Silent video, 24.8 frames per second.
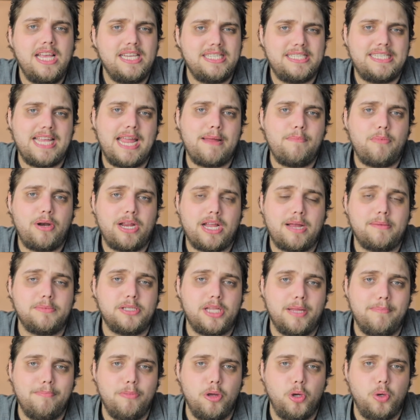Same when it comes
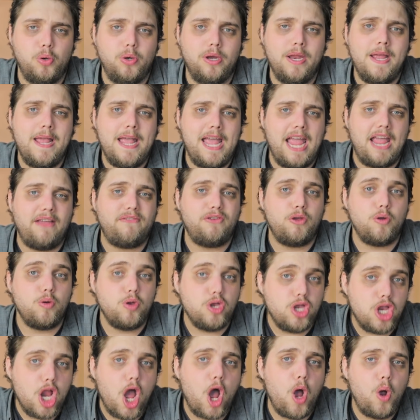to the moon. If you
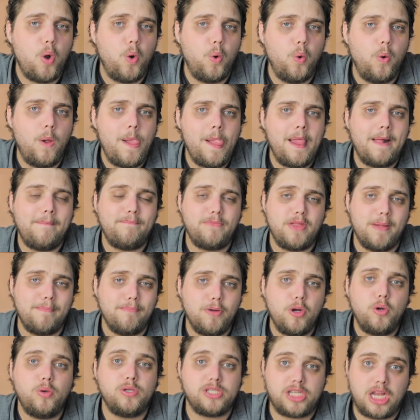know the
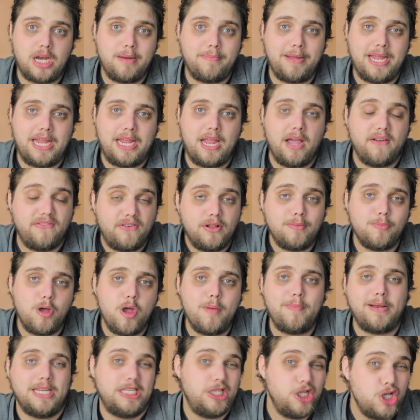moon's gonna be a full
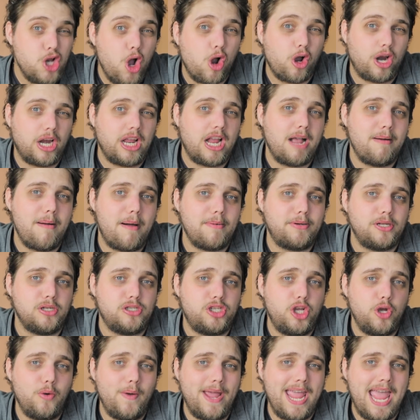moon, but it's not gonna come up till
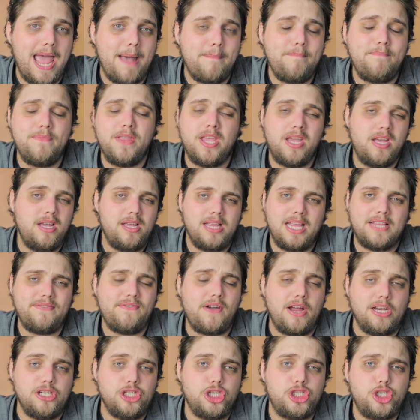2 a.m., that's
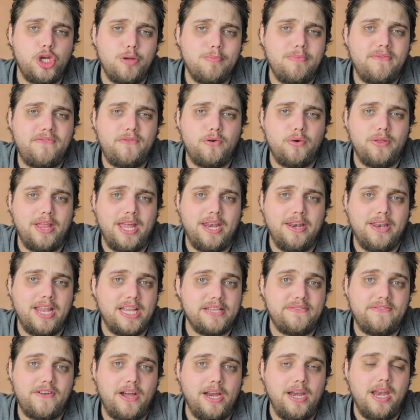fine, just shoot before then,
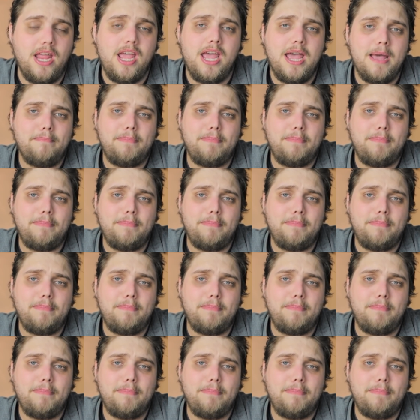that's fine.